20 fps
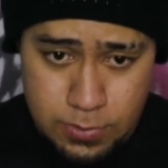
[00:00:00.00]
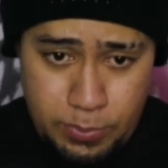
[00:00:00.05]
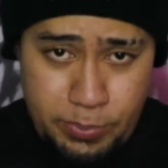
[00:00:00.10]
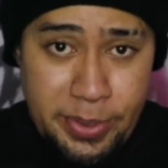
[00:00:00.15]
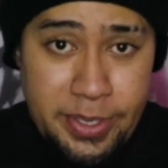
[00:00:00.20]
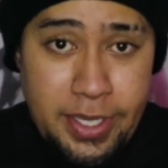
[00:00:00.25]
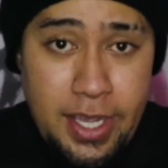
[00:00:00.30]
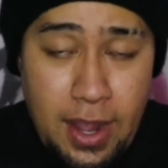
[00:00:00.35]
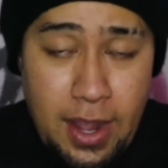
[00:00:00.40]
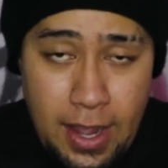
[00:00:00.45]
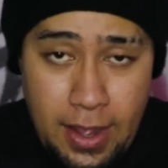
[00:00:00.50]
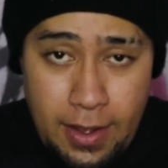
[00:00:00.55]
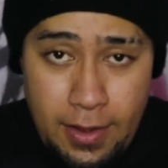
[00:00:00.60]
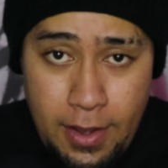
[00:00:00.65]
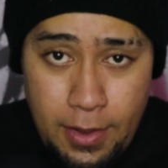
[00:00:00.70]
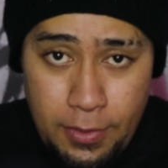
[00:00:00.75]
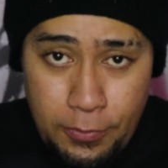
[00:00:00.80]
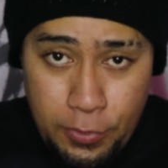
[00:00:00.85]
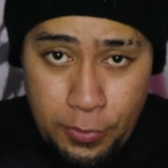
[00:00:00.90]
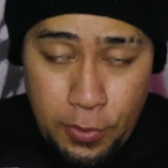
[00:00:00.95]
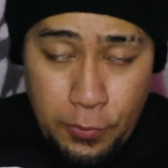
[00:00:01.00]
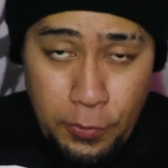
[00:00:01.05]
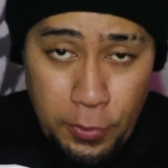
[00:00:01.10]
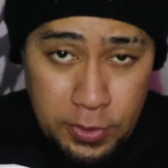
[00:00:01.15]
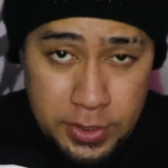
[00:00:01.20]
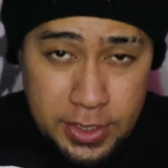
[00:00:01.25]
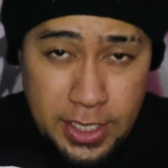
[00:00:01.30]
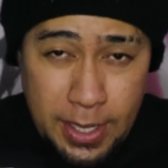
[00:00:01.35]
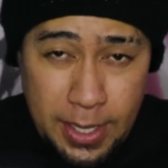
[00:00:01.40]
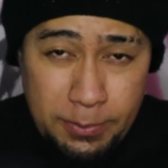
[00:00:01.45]
but yeah, for a
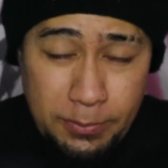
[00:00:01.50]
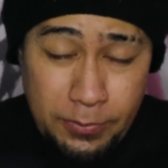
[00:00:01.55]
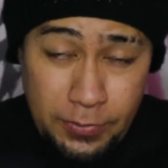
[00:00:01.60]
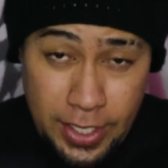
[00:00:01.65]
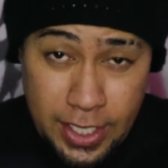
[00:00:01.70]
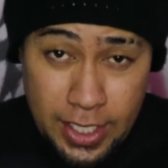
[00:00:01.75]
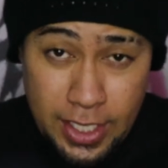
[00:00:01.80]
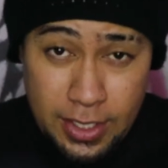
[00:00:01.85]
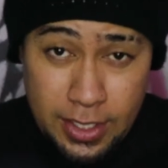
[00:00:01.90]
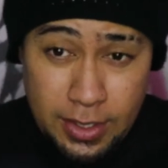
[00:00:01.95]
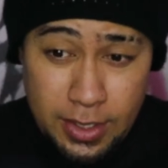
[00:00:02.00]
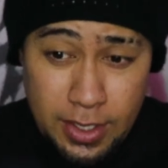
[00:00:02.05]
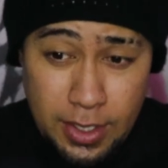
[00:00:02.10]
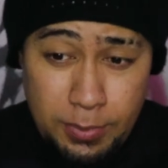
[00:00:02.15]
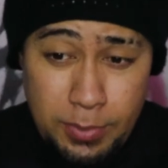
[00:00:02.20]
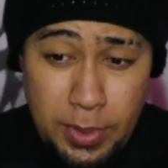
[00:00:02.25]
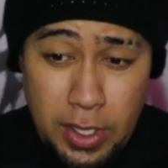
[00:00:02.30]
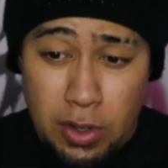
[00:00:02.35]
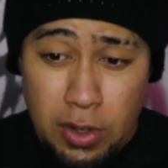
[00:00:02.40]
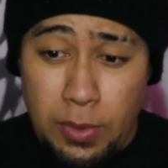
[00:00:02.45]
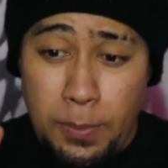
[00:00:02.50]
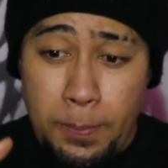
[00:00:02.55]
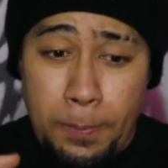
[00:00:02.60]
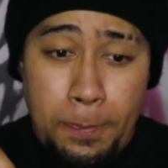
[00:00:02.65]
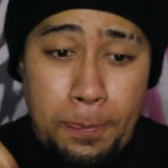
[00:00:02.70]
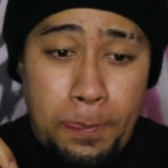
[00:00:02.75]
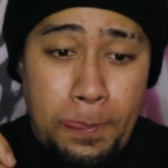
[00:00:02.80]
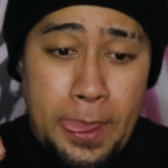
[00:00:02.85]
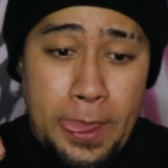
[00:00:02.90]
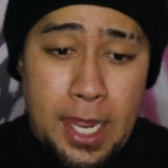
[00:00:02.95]
first time vegan uh, meal,
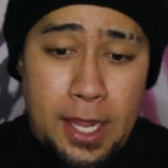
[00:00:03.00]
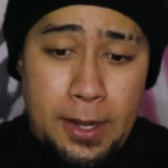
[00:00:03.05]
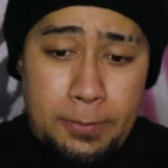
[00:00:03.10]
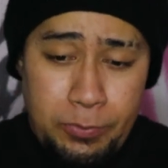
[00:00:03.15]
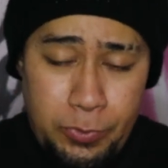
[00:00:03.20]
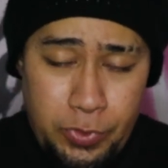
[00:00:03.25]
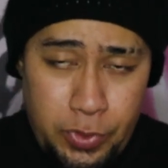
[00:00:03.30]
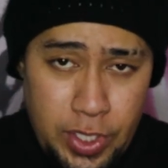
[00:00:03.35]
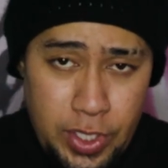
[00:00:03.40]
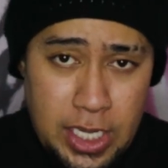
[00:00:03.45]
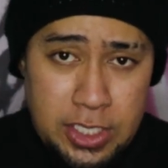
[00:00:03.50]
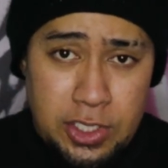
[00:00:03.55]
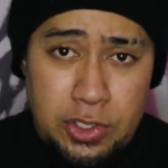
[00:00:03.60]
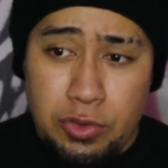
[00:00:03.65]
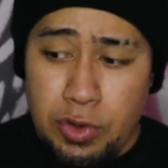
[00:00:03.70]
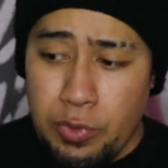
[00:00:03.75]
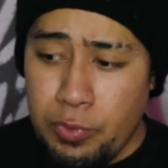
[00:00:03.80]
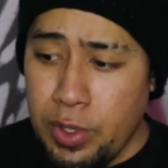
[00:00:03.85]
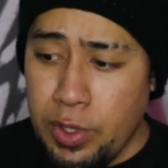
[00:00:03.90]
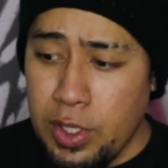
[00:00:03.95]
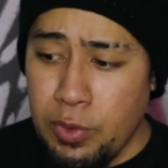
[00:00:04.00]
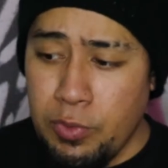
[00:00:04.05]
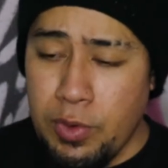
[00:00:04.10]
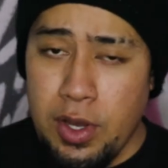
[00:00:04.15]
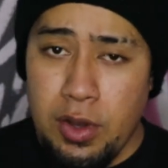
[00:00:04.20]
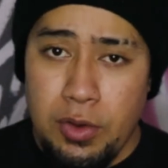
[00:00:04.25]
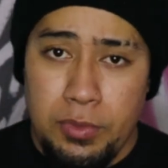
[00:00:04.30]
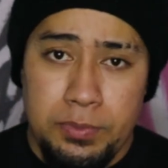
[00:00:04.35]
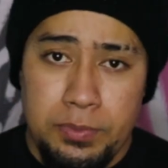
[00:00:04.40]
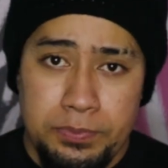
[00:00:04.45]
you guys are doing really
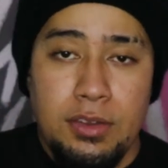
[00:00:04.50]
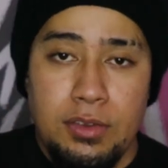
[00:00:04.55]
well.